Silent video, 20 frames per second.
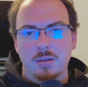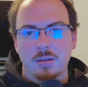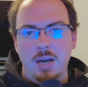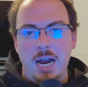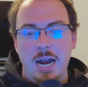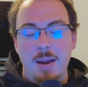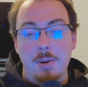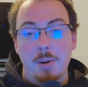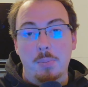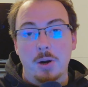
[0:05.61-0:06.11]

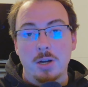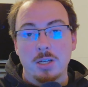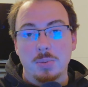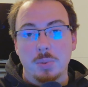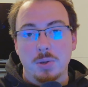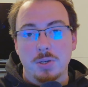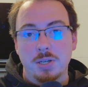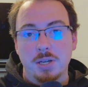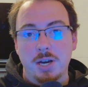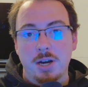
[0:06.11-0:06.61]
and I'm a principal
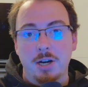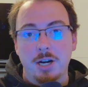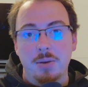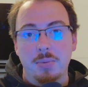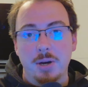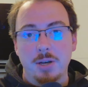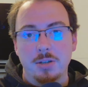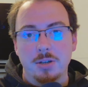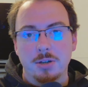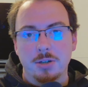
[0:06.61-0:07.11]
security
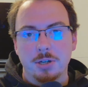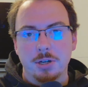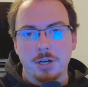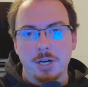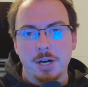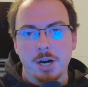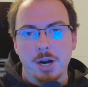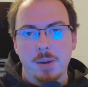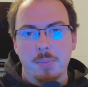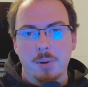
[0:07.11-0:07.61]
researcher
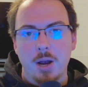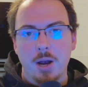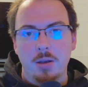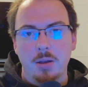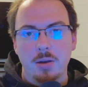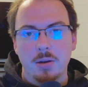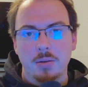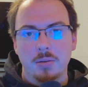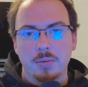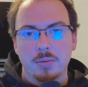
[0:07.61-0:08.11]
here at
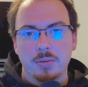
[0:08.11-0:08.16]
Prelude.